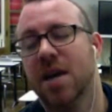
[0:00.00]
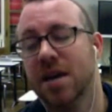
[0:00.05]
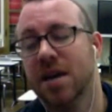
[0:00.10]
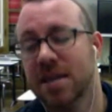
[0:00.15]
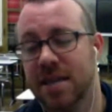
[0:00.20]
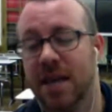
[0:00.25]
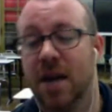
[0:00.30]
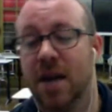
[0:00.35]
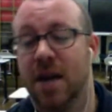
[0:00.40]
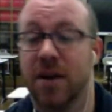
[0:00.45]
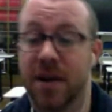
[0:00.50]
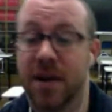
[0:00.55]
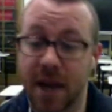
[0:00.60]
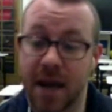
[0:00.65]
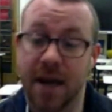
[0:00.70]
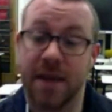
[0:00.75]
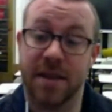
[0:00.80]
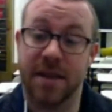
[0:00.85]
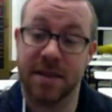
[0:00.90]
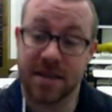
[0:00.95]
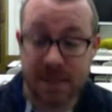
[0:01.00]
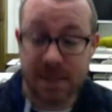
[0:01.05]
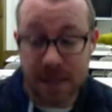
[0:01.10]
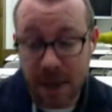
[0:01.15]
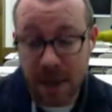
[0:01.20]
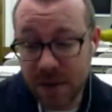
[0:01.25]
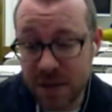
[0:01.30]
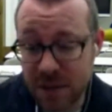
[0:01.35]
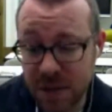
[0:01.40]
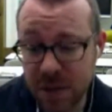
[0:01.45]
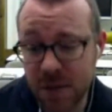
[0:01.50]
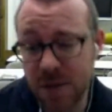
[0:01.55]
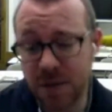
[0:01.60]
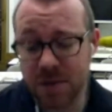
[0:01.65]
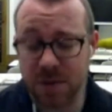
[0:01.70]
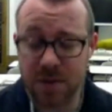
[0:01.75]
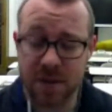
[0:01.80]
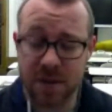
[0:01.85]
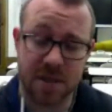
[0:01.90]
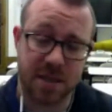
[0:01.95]
say, okay, this is how it's used,
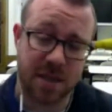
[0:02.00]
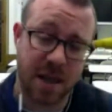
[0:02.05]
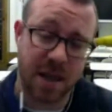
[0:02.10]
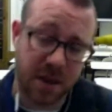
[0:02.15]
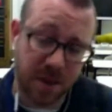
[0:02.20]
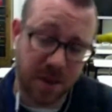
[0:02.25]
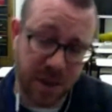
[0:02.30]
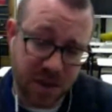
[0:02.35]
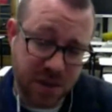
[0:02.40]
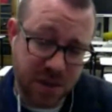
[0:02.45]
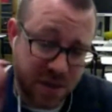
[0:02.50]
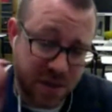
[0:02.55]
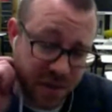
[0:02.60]
or this is how it can be used